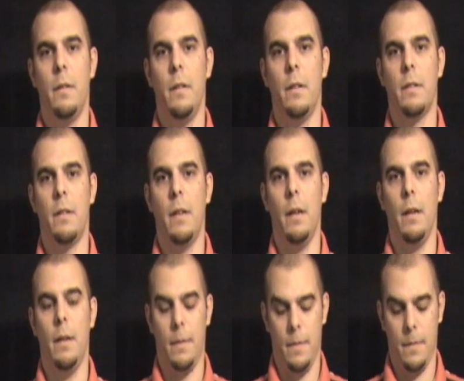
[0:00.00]
this
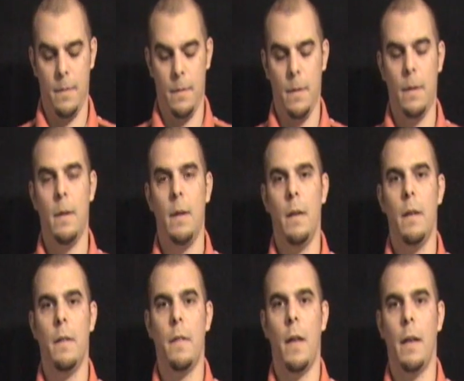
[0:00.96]
day.
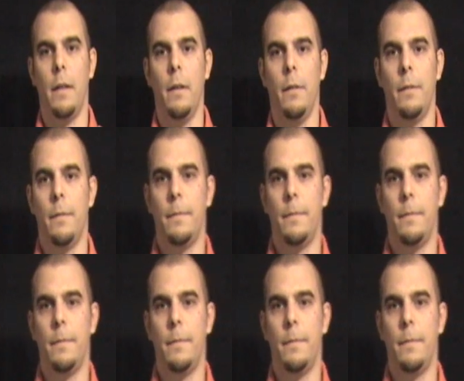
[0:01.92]
Thank you.